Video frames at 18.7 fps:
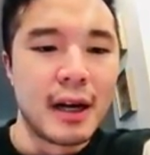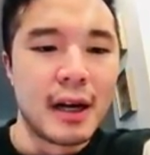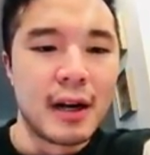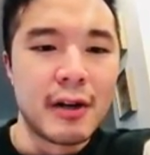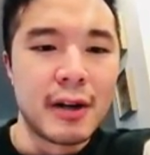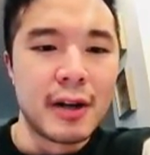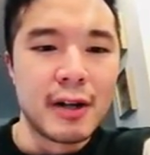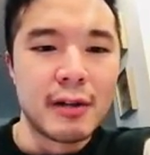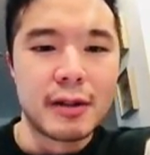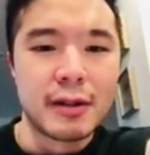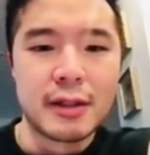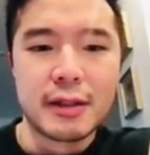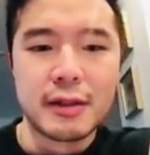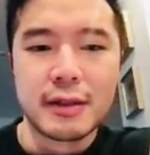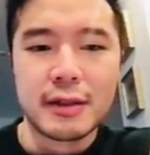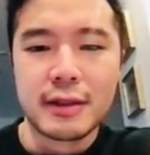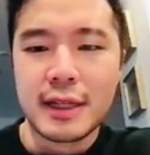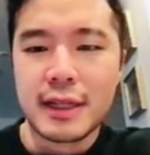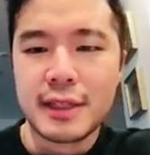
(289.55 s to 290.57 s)
All right,
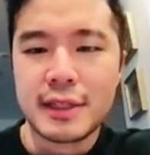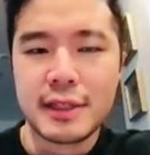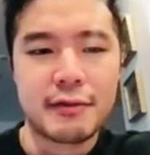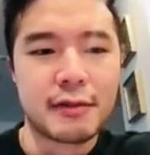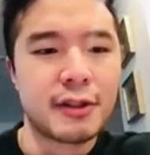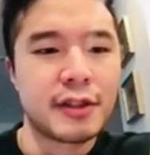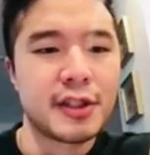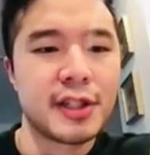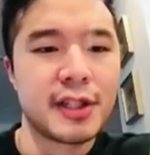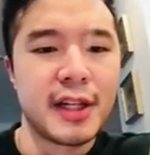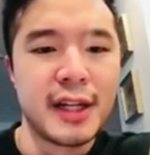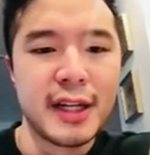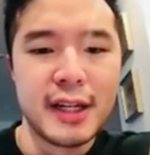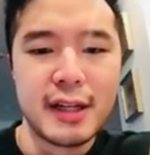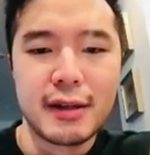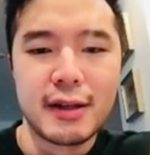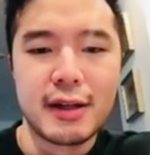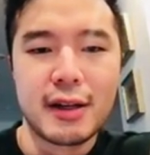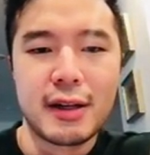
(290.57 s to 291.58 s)
well, that's it for
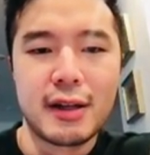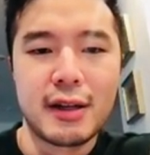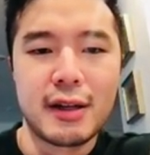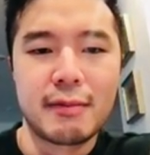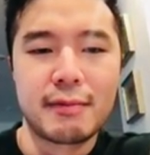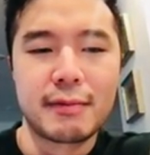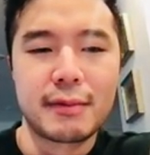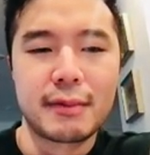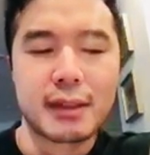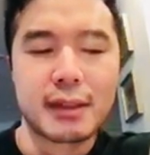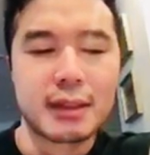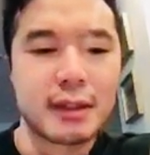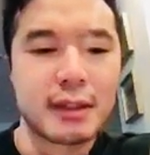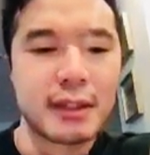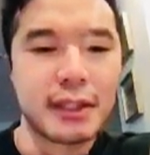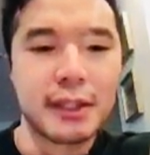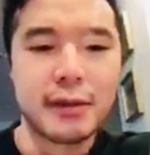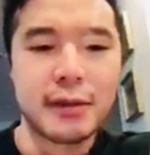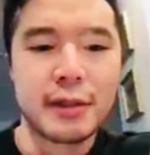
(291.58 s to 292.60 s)
today. I'll
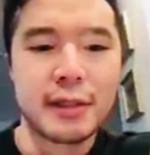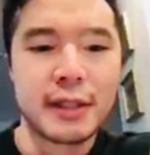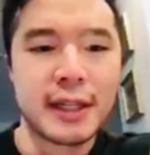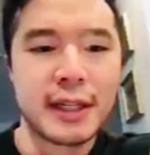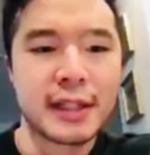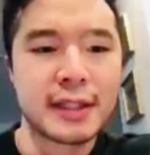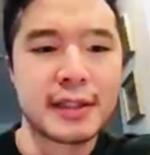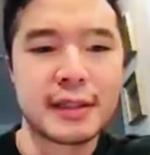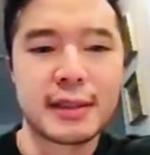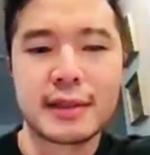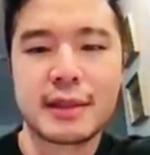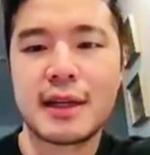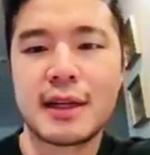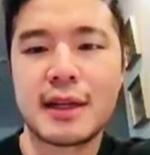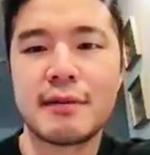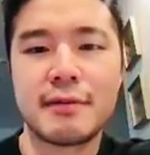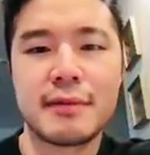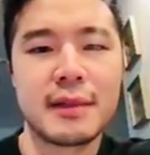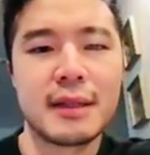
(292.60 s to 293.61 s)
see you in the next
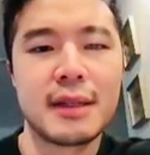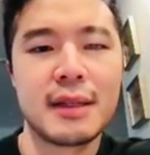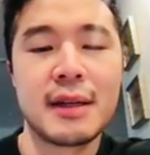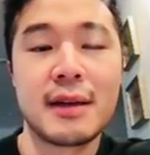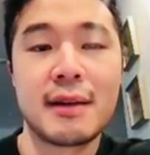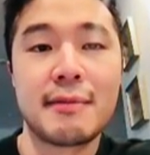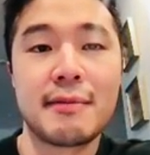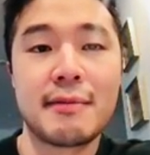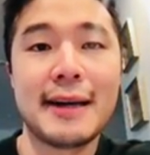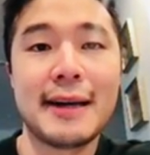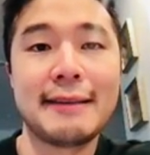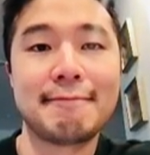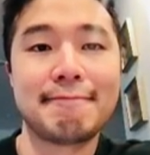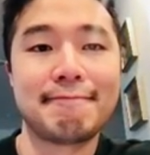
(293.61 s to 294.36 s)
time. Bye.